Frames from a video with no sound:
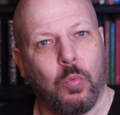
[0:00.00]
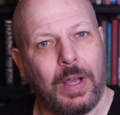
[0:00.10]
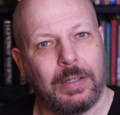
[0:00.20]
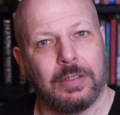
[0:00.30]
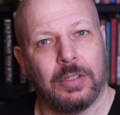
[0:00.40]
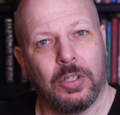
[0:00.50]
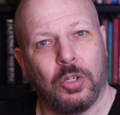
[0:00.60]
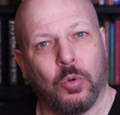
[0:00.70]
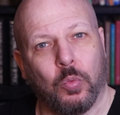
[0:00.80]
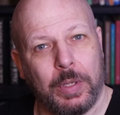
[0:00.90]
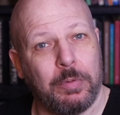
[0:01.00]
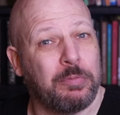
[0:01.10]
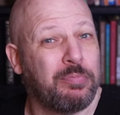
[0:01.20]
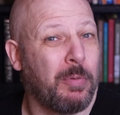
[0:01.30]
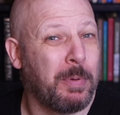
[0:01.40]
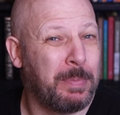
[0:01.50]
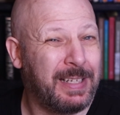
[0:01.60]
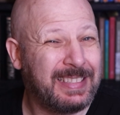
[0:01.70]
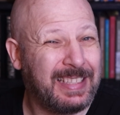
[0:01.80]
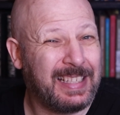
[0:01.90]
one we would
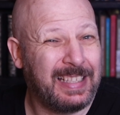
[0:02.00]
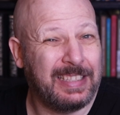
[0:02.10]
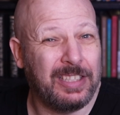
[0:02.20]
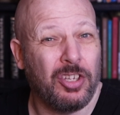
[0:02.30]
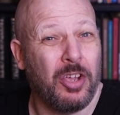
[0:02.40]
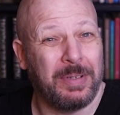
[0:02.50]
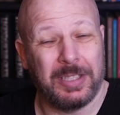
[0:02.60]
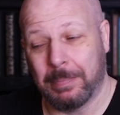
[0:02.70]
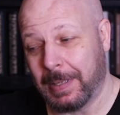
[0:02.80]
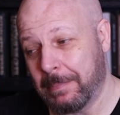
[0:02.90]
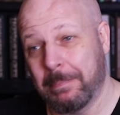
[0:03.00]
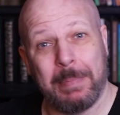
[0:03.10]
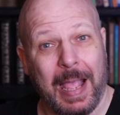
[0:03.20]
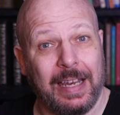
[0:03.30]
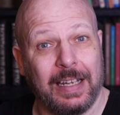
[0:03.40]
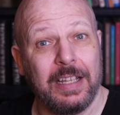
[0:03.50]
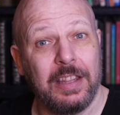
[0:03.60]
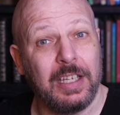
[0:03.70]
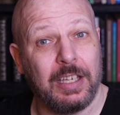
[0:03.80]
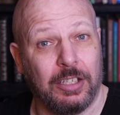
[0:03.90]
probabilistically determine to be
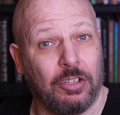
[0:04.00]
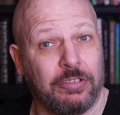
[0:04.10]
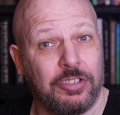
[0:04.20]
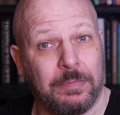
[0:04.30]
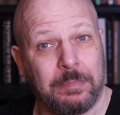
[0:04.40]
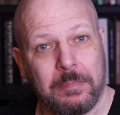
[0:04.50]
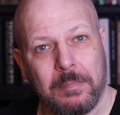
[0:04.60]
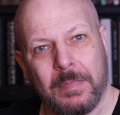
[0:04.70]
Paleolithic in origin.